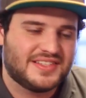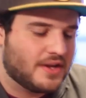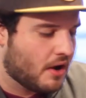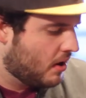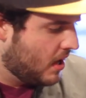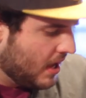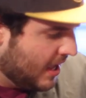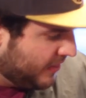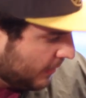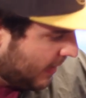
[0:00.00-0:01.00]
So
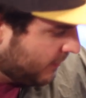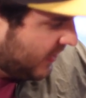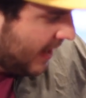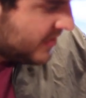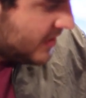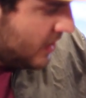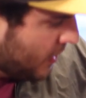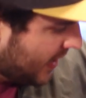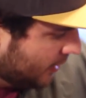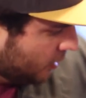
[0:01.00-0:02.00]
thinking about everything else in
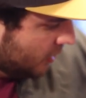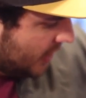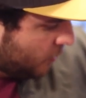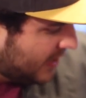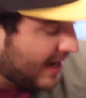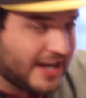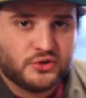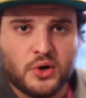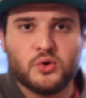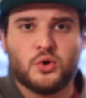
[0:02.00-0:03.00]
here, I got a little liquid
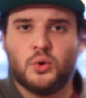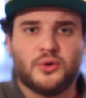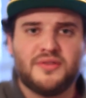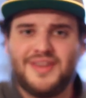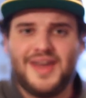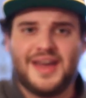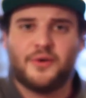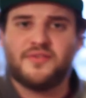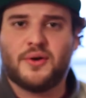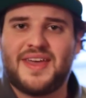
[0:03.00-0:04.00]
nitro cooler thing. I
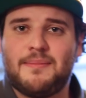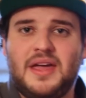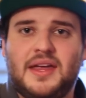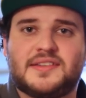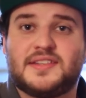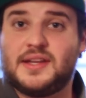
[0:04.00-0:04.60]
don't even know what that means.